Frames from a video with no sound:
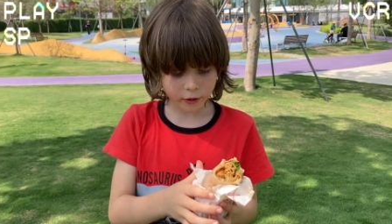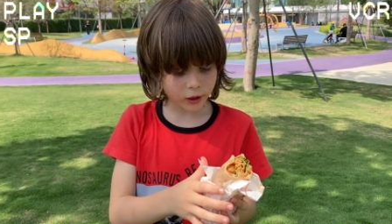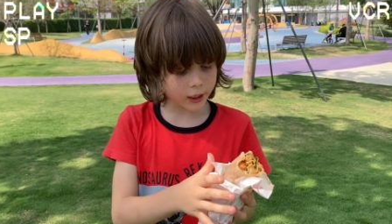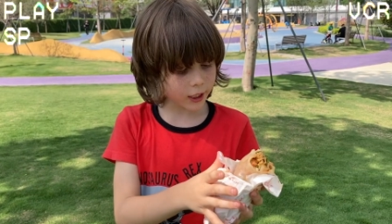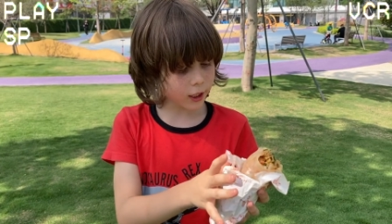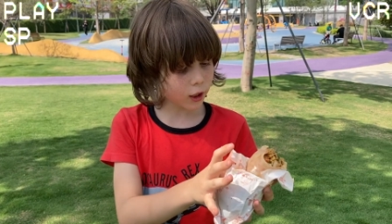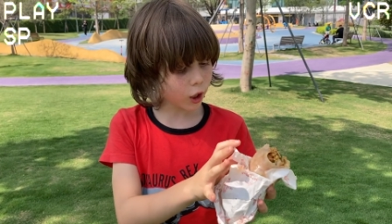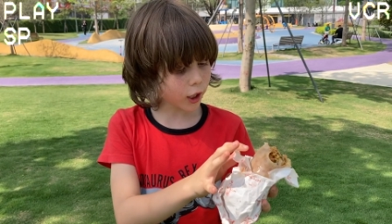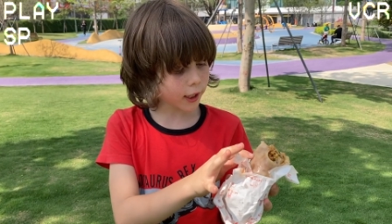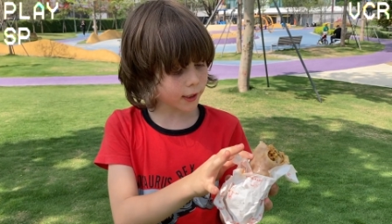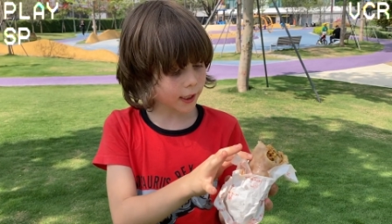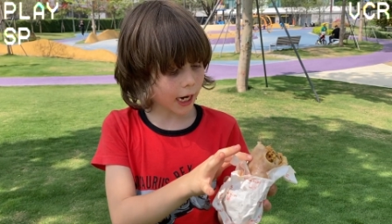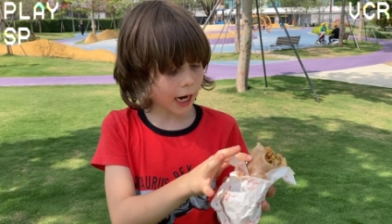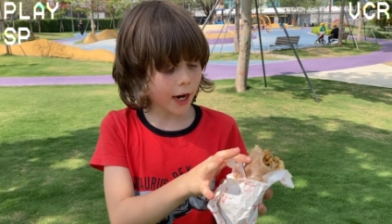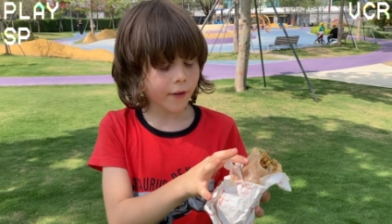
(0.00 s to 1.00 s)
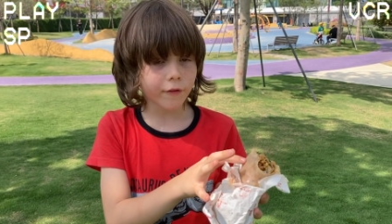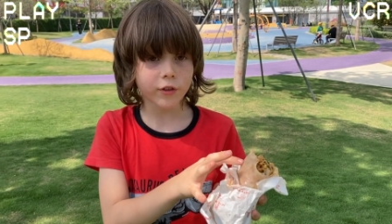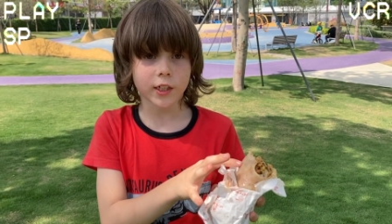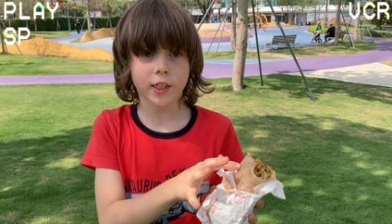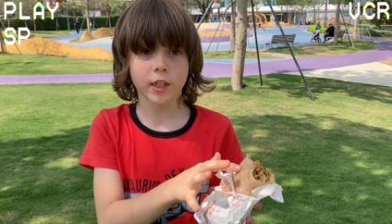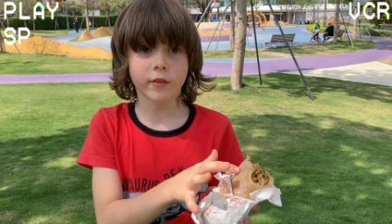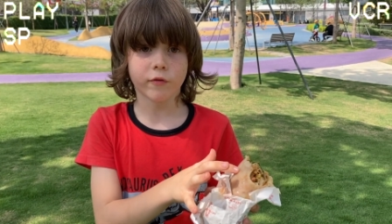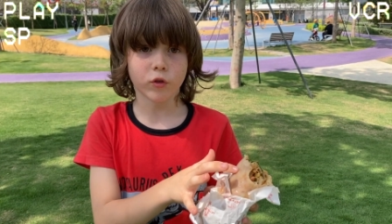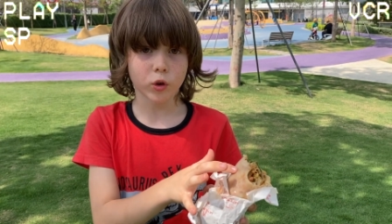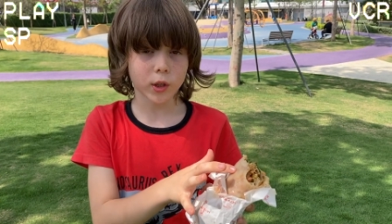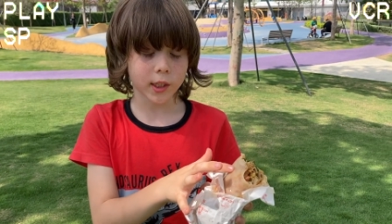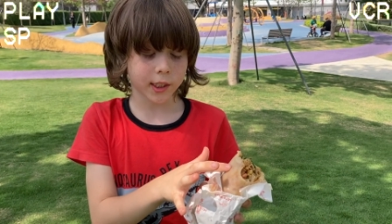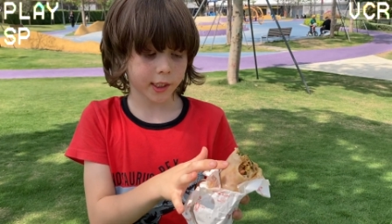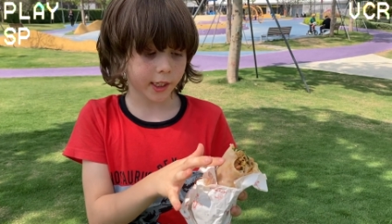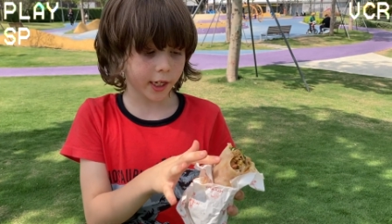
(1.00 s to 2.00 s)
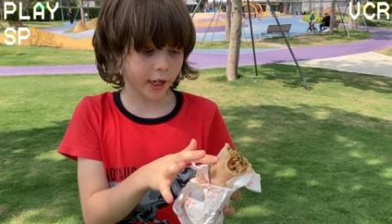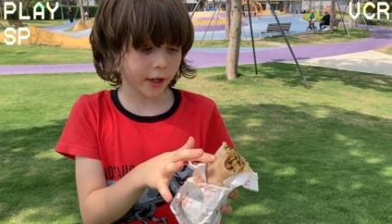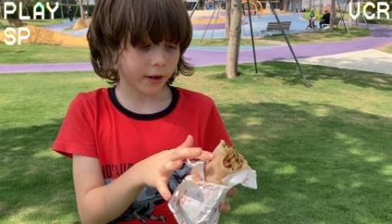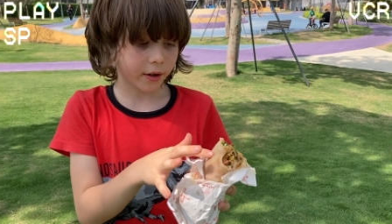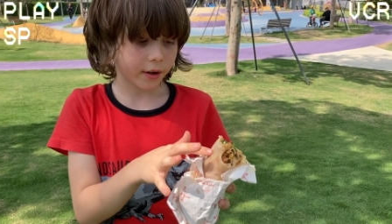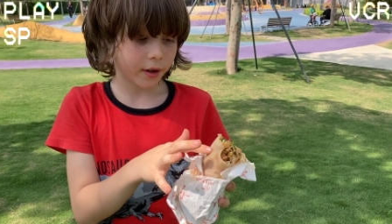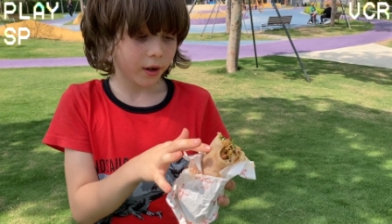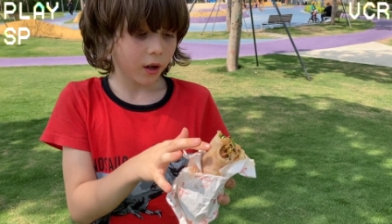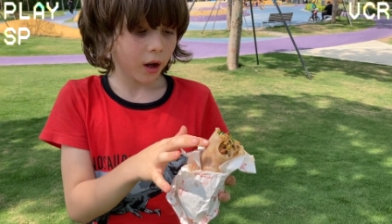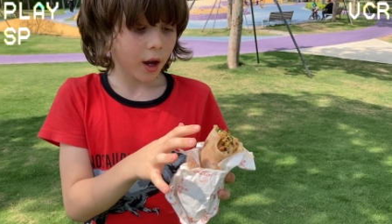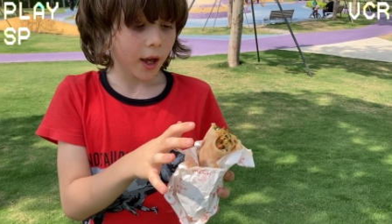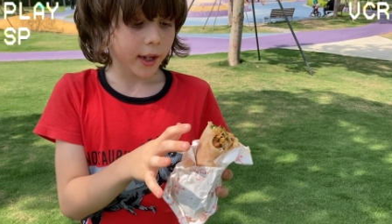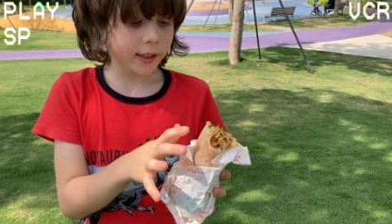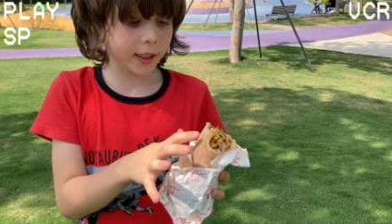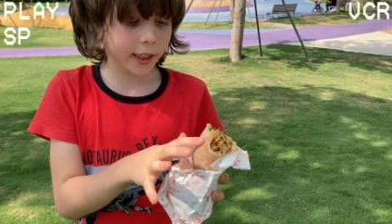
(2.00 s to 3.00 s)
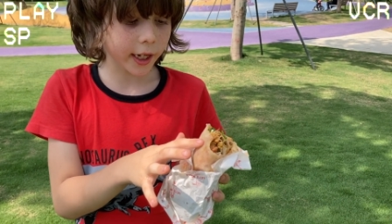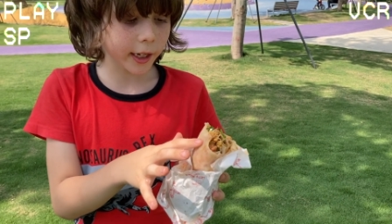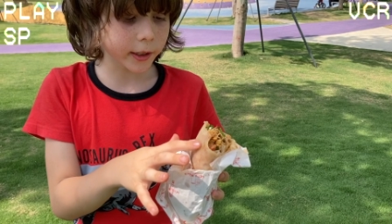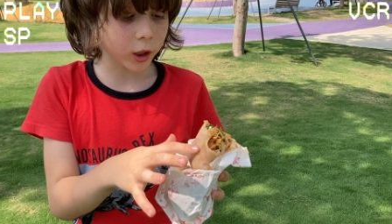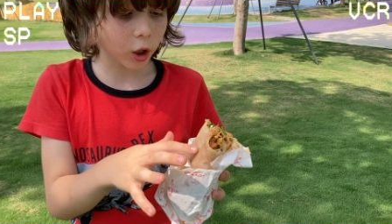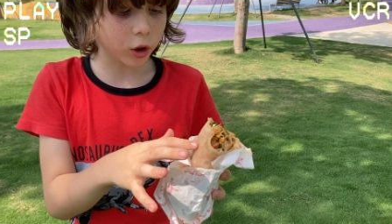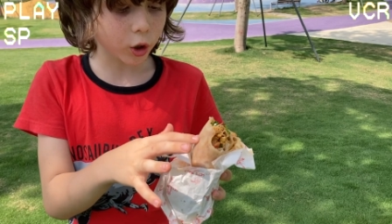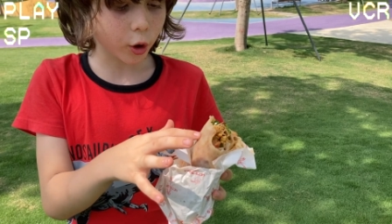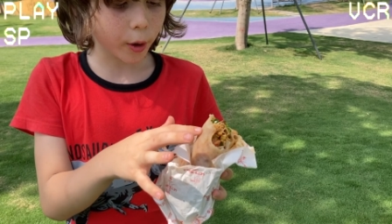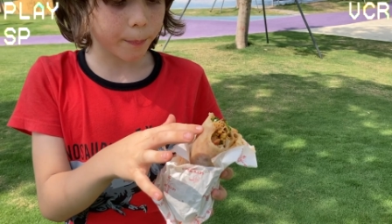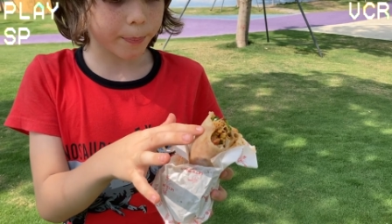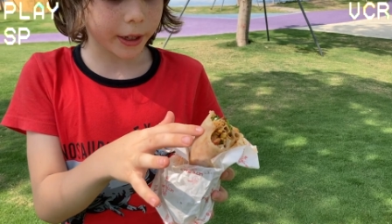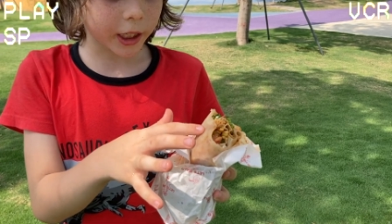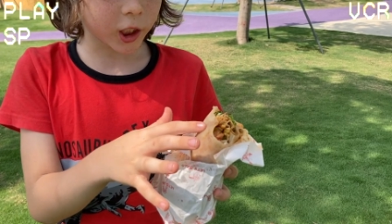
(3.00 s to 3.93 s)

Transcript: You see, look, it's kind of seafood skin. The skin is also a bit